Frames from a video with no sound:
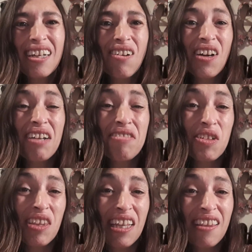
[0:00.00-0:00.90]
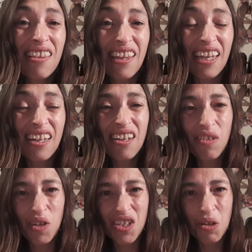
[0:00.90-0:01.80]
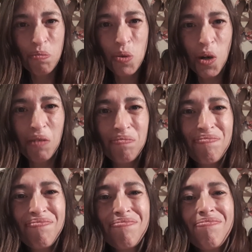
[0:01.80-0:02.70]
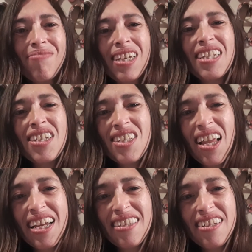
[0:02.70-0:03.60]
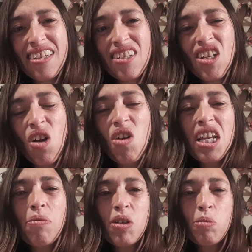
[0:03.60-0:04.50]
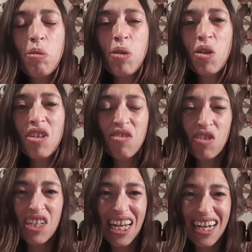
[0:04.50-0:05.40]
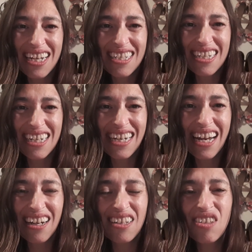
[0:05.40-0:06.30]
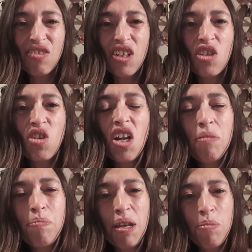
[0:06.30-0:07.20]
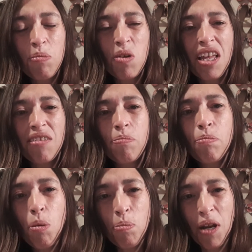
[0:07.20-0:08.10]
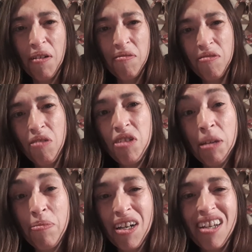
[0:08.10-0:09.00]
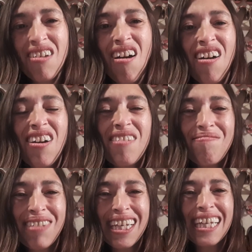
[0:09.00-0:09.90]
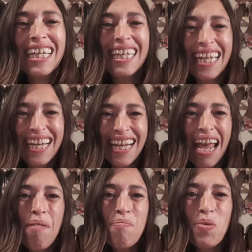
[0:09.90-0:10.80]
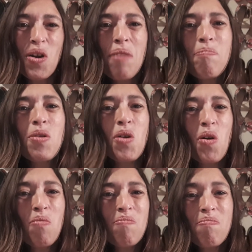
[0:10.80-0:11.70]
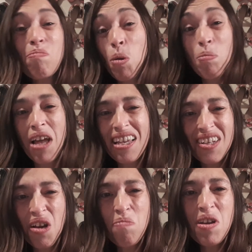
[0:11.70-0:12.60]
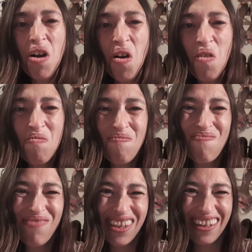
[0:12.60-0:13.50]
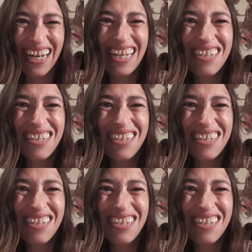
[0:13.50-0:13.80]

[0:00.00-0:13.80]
Or if you're thin, thick, rich or poor. It's just like the slogan that was promoted for decades in the Netherlands for the toilet paper brand Popla of Kimberly Clark. King Emperor Admiral, Popla is no male. Till the next